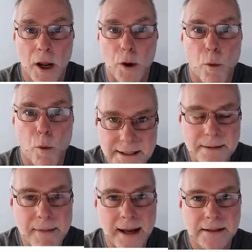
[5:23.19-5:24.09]
And once
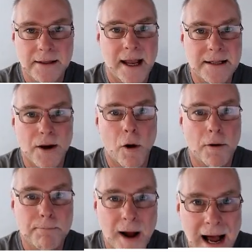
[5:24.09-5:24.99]
the magnet has
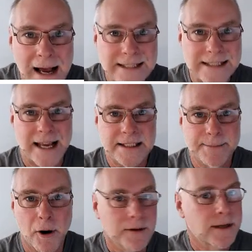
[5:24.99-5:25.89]
gone past that spot,